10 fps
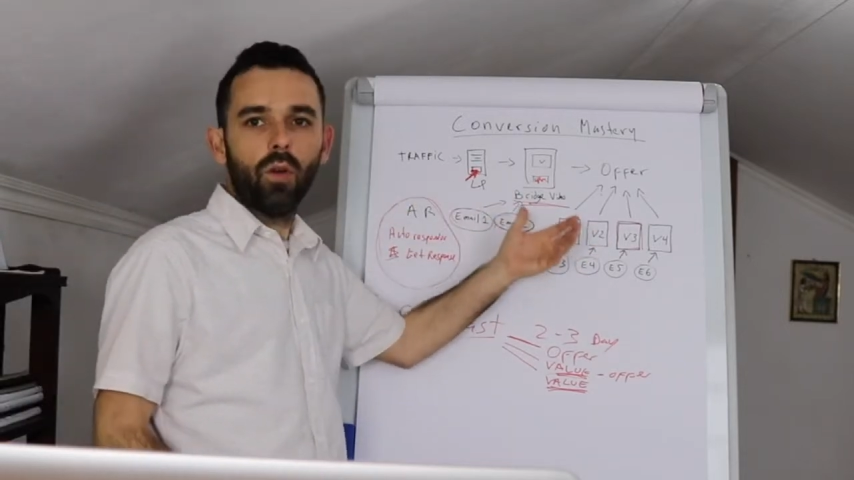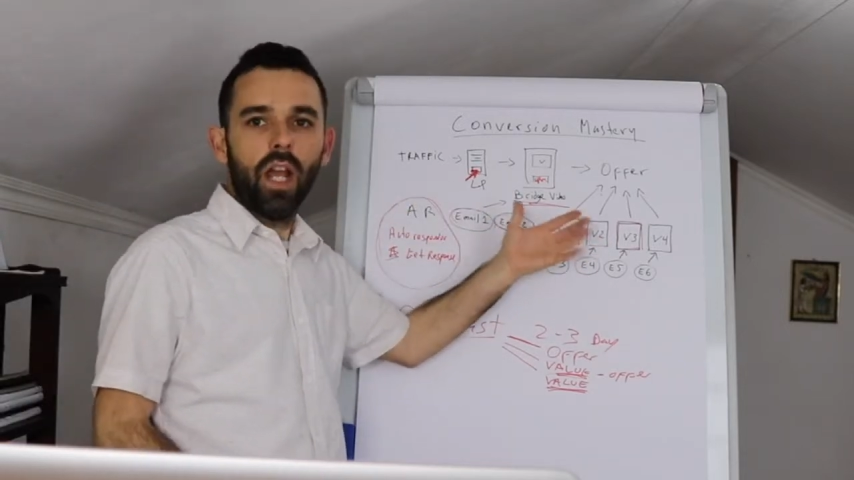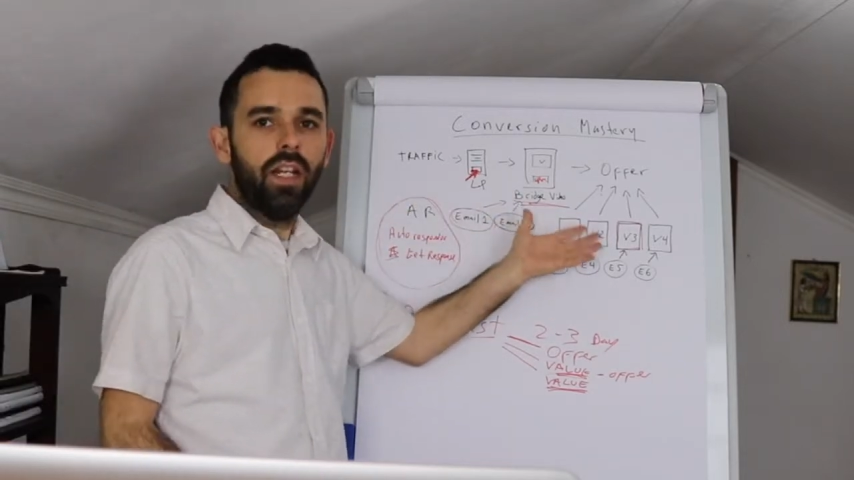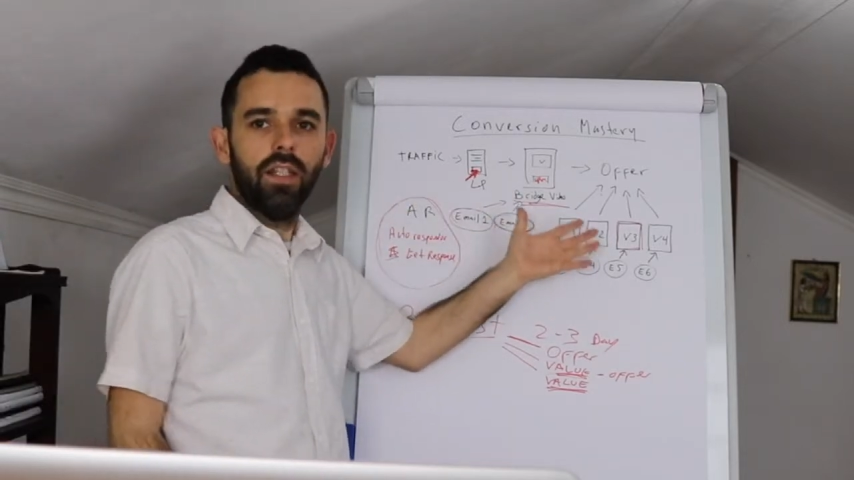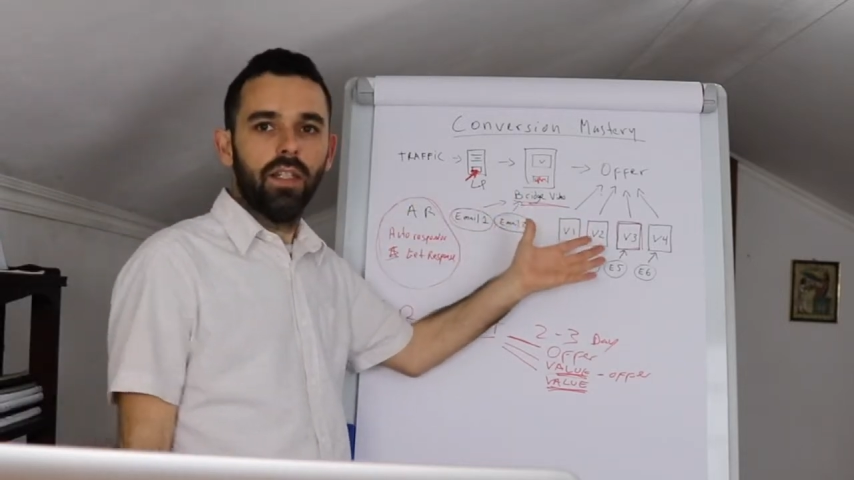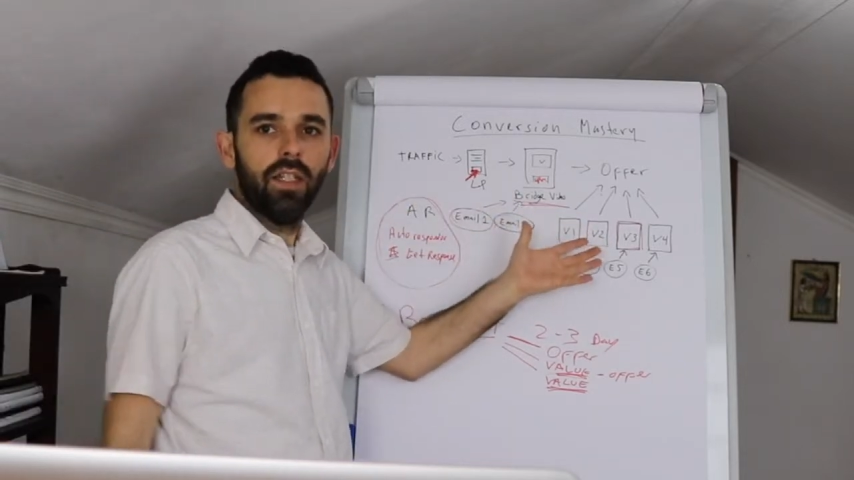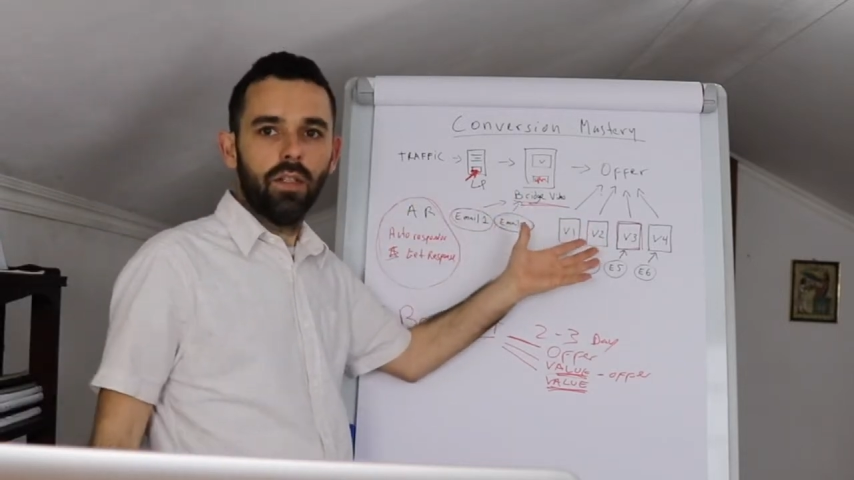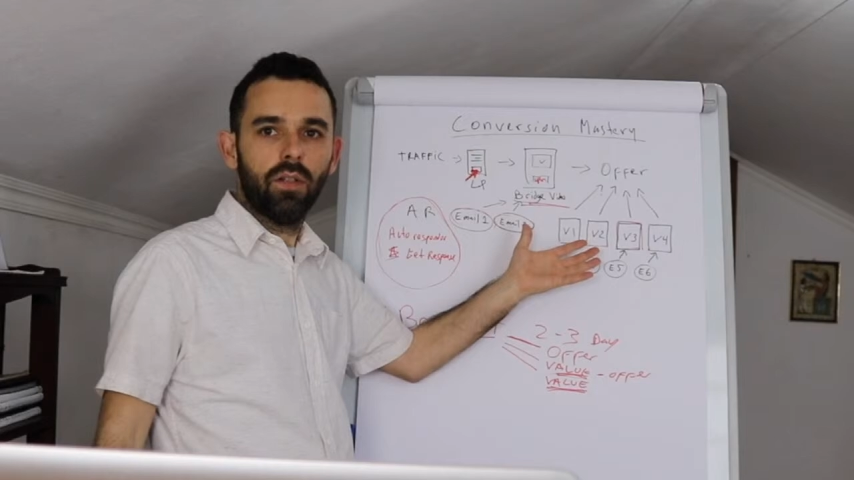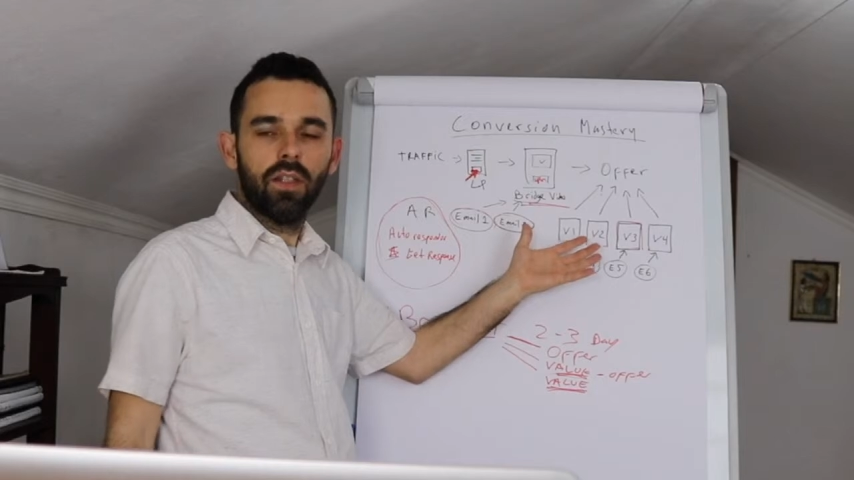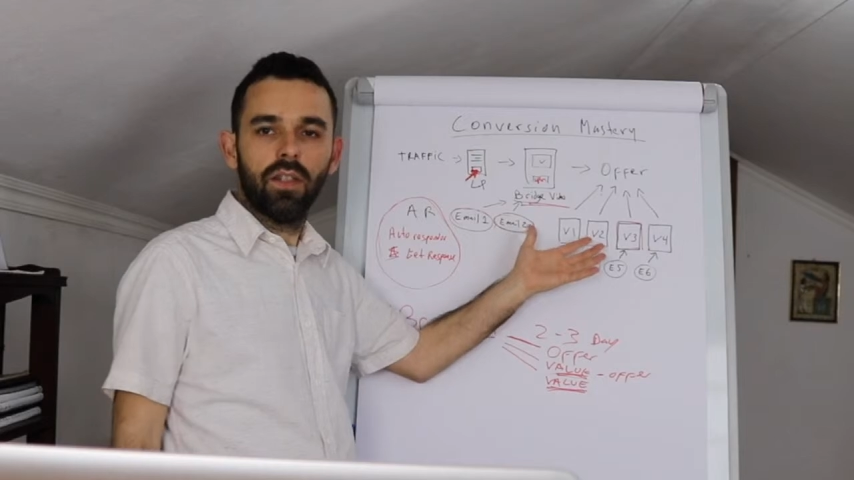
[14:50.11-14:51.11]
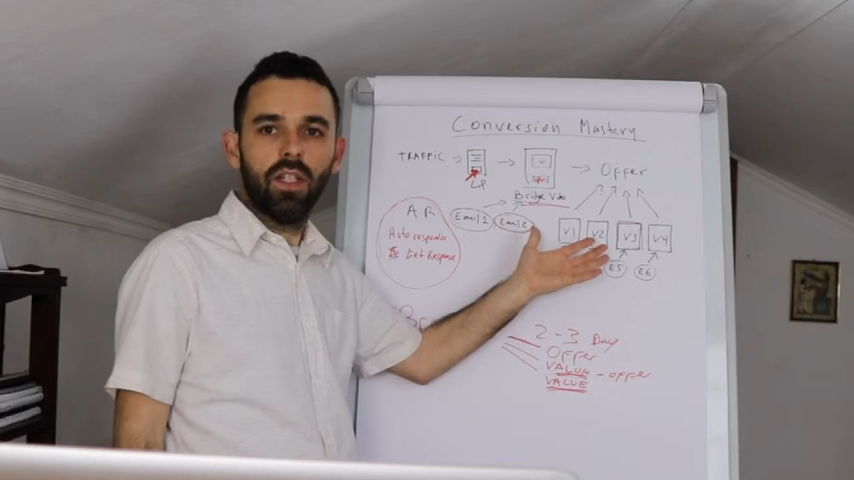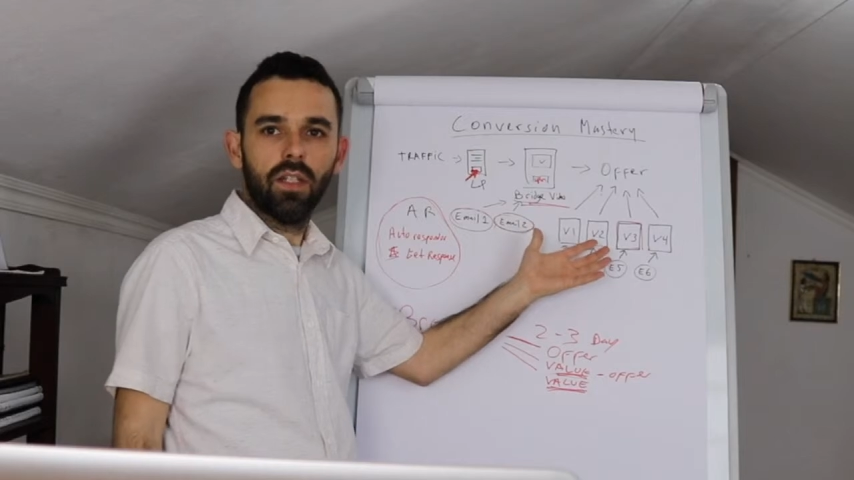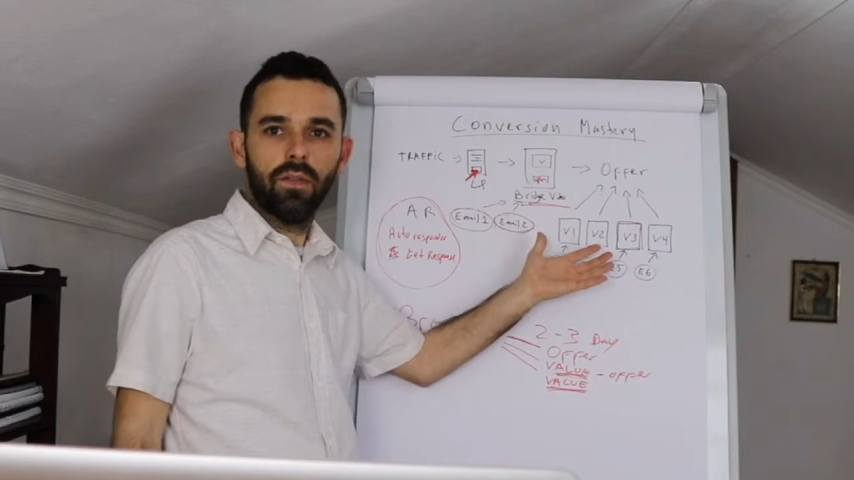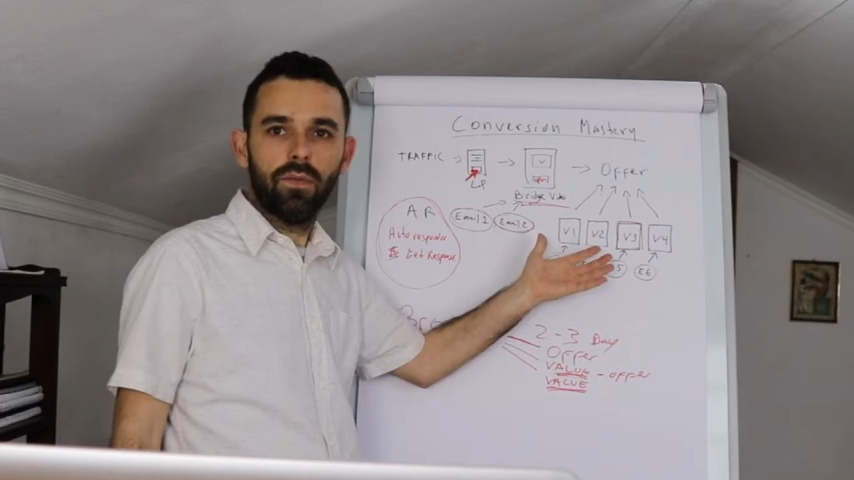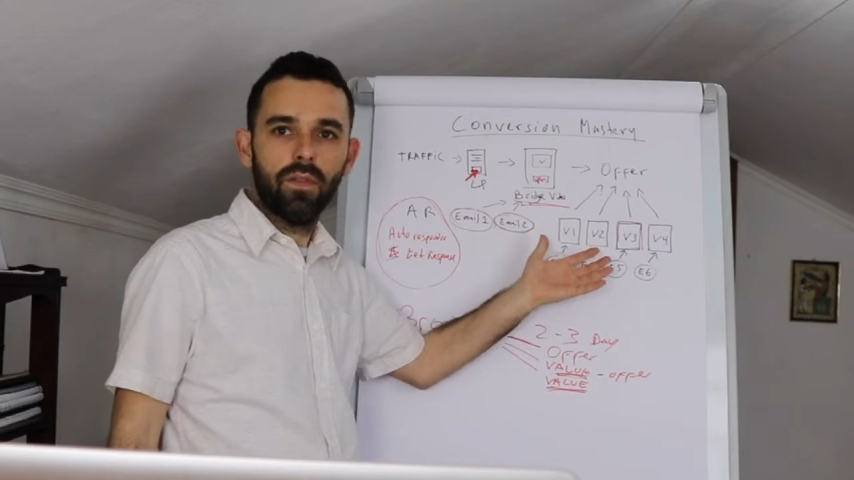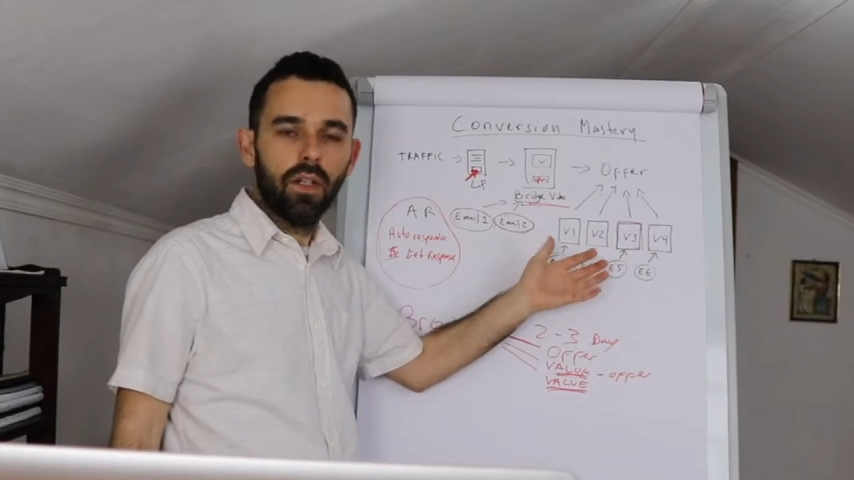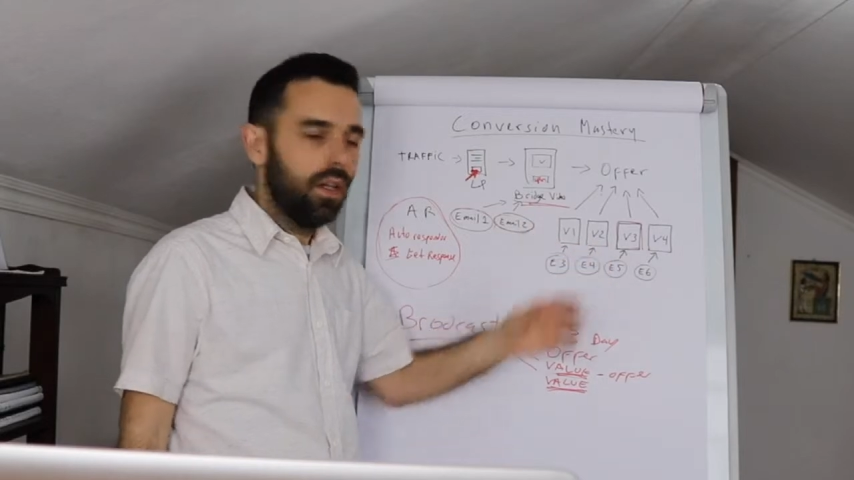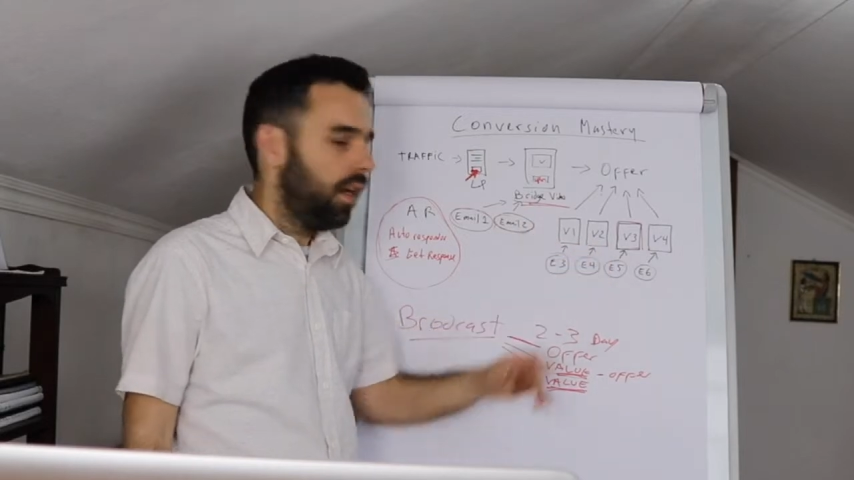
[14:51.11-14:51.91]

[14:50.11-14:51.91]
for anything you can think of.